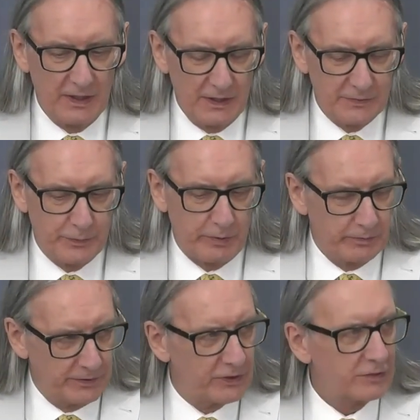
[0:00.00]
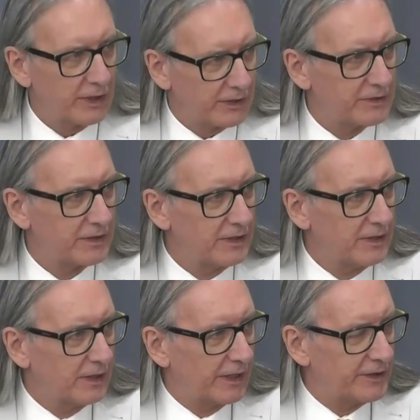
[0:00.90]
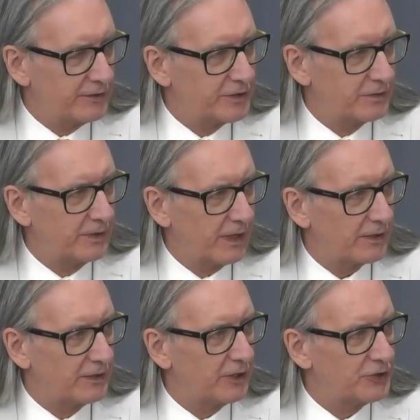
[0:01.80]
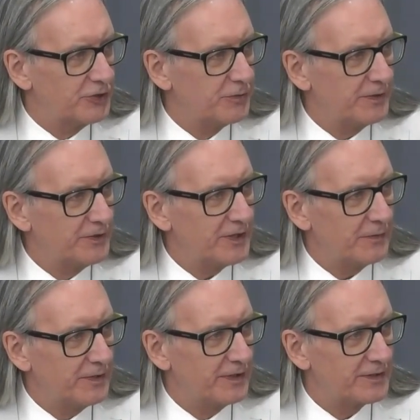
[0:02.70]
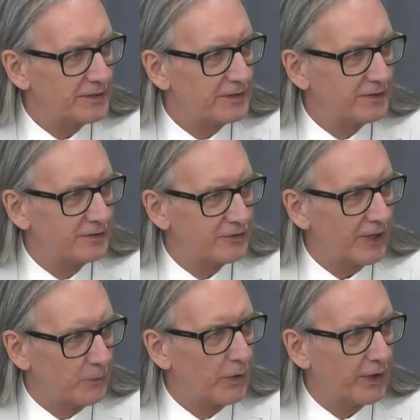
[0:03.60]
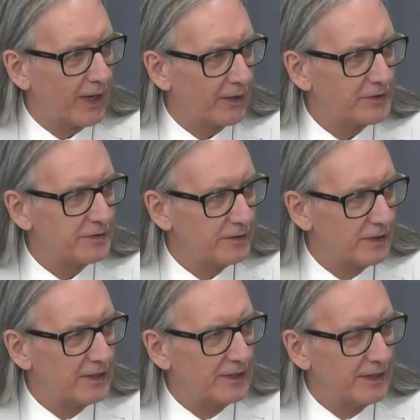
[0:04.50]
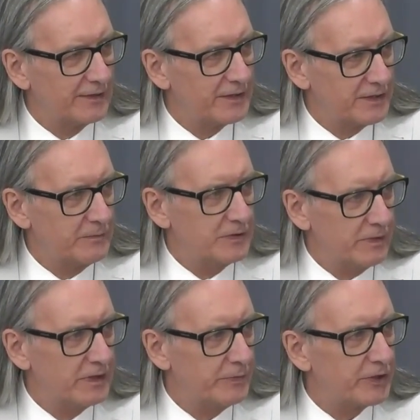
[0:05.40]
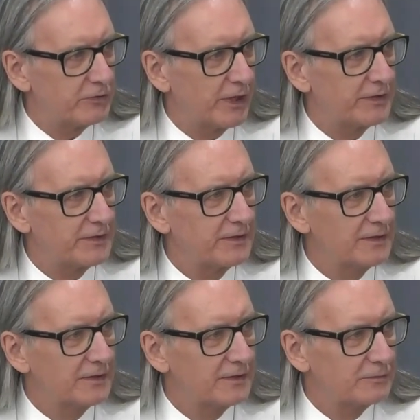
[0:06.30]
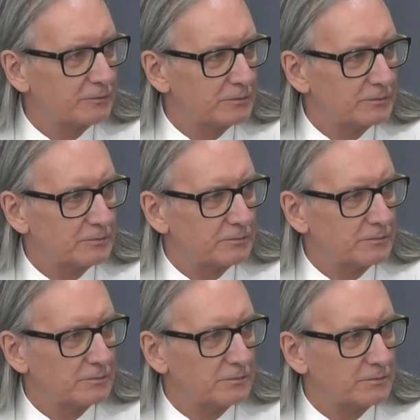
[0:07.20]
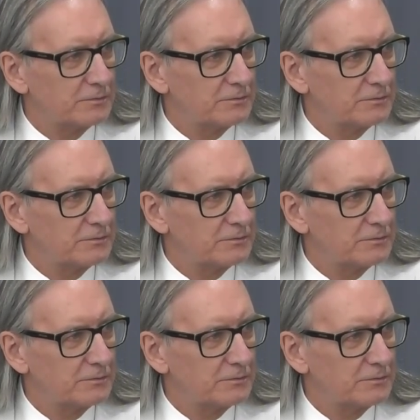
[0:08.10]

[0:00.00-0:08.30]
is probably correct. I did do some calculations when you sent me this to try and work it out, and it did seem to me to be correct. And then